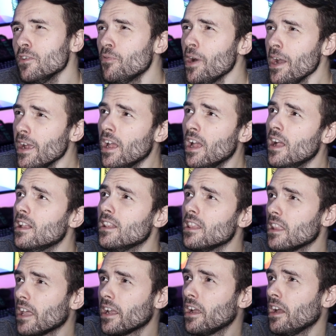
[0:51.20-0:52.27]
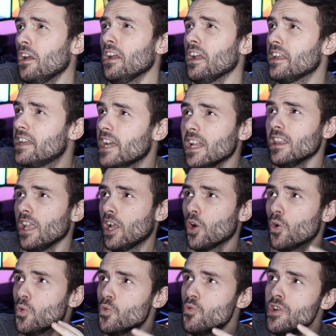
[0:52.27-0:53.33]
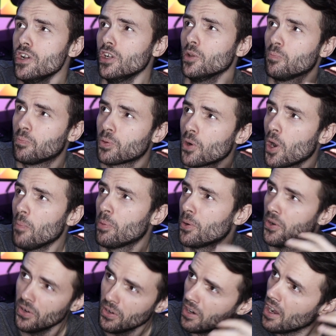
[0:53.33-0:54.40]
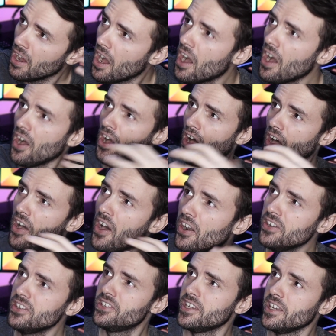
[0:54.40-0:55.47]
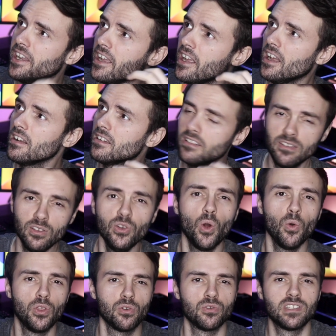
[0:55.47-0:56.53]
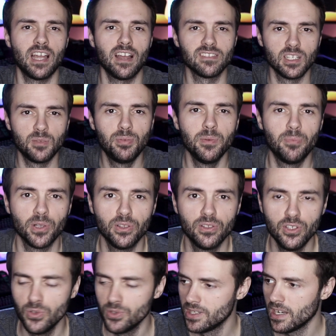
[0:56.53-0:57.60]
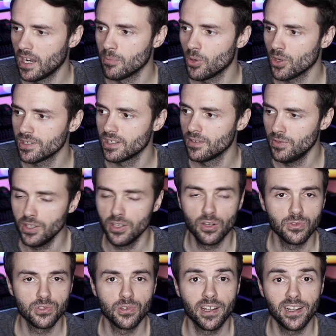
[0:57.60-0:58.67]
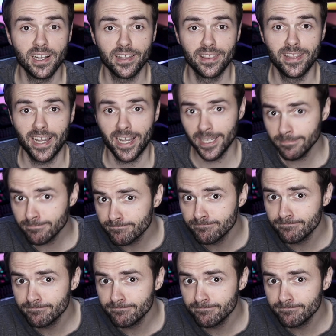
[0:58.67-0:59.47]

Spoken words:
if I get like a real proper hunting, you know, those knives that people use in unboxing videos. So I got that.